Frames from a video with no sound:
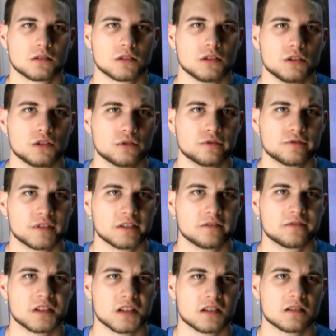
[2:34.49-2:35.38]

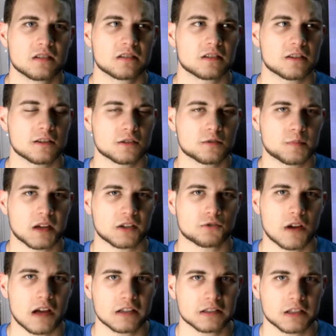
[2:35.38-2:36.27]
UV-vis
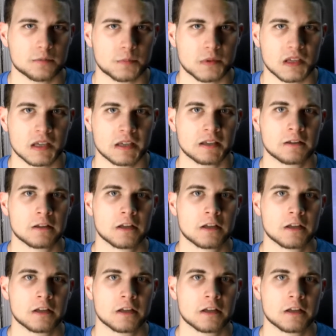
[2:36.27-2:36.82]
spectroscopy,